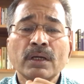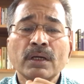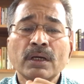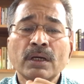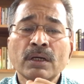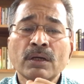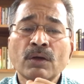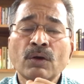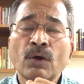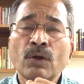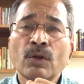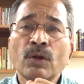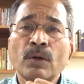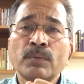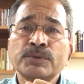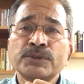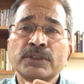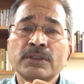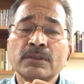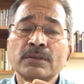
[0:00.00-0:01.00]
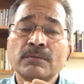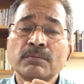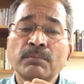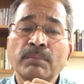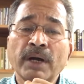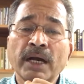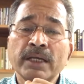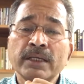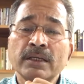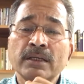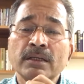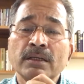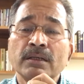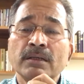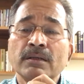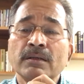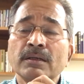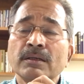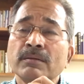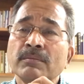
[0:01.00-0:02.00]
a call option buyer
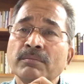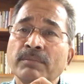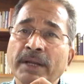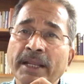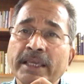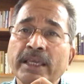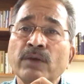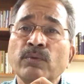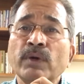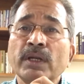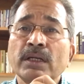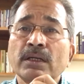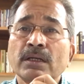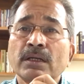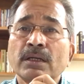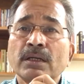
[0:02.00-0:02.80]
break even?